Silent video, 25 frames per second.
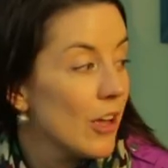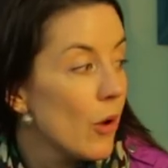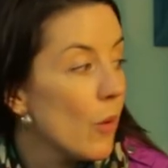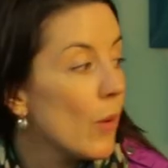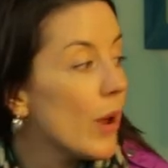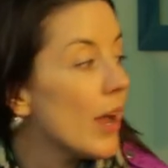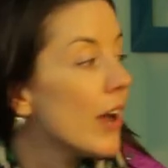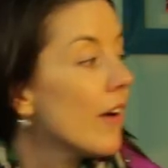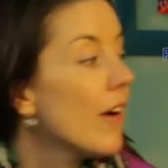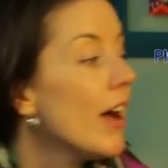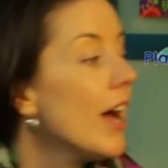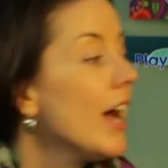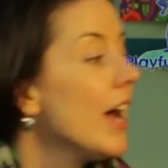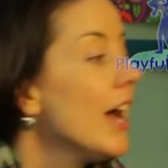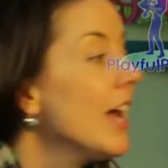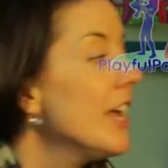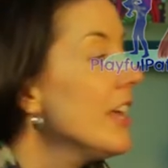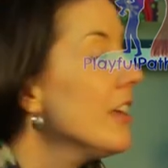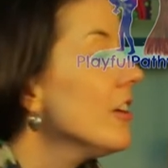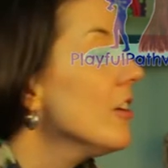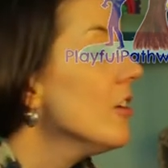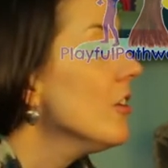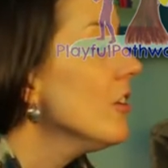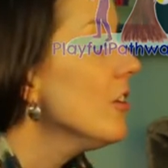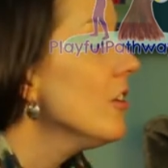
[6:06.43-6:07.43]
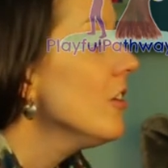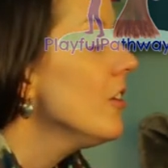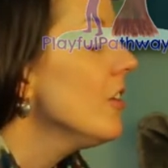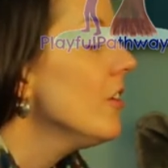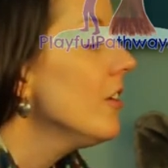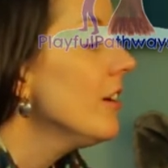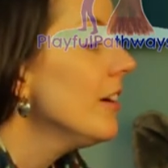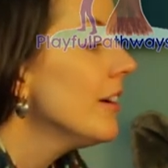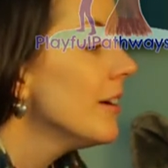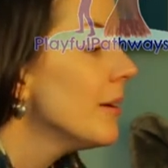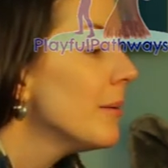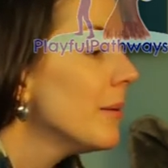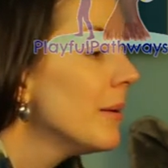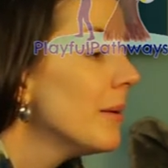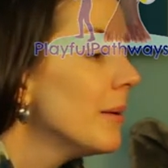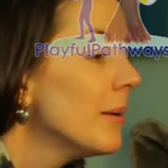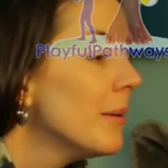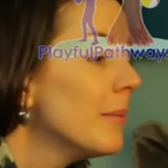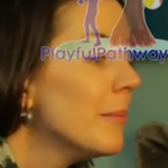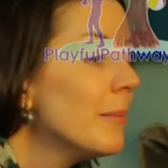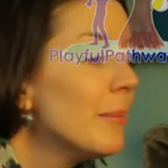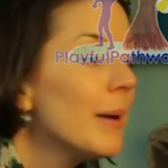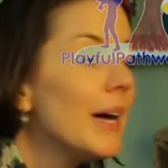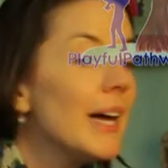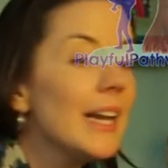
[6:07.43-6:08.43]
Where are you?
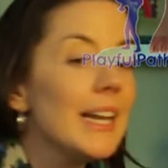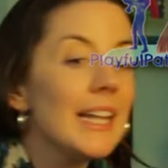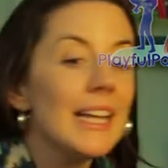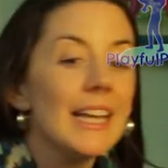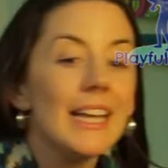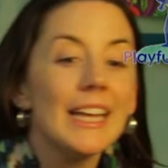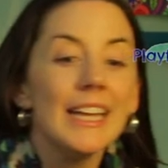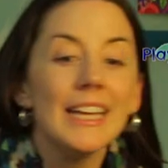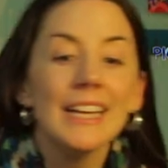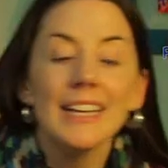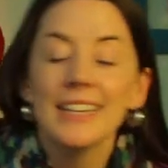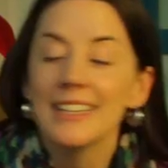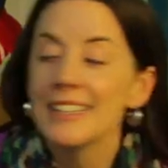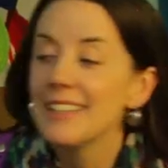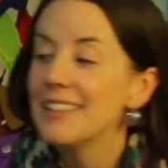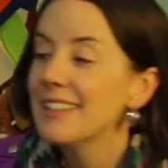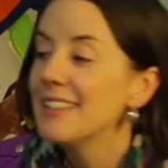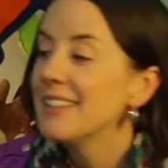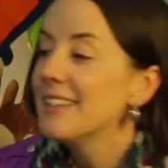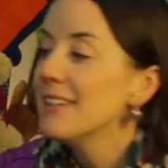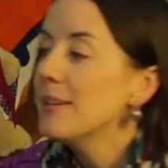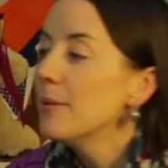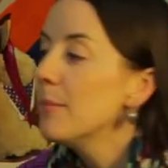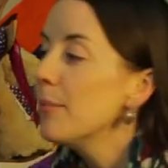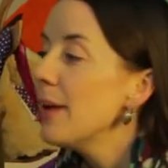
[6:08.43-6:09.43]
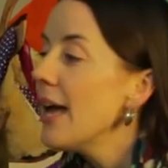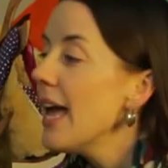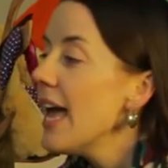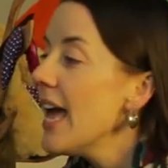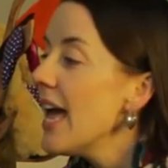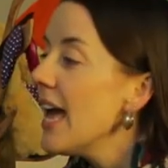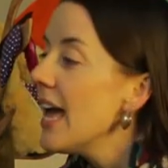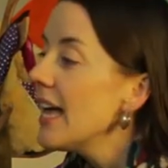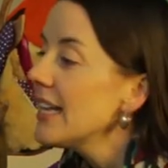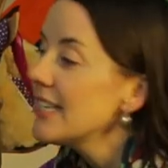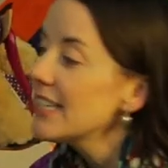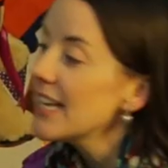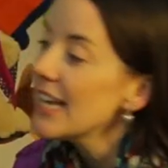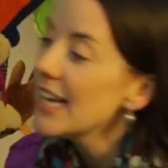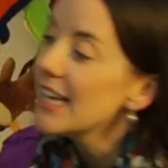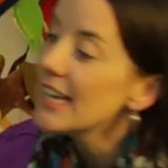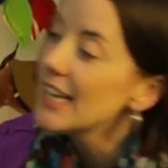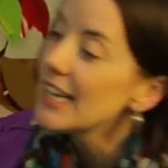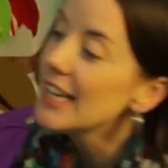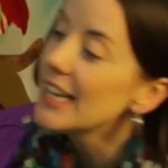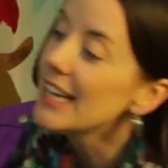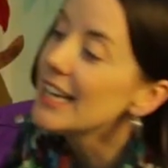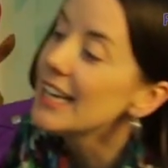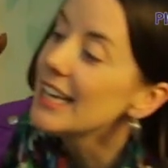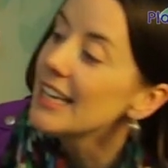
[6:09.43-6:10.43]
Bunny? Bear,
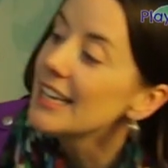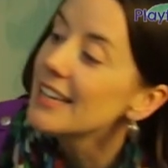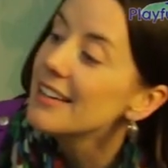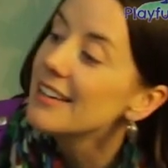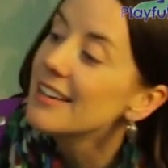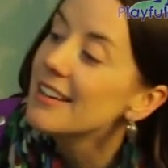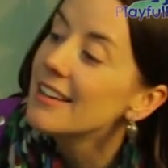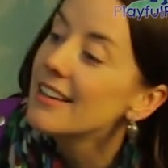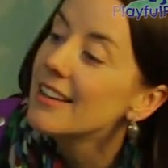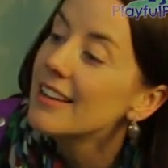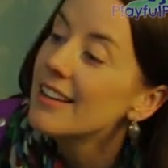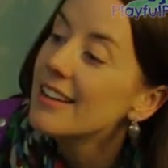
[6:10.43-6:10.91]
Teddy!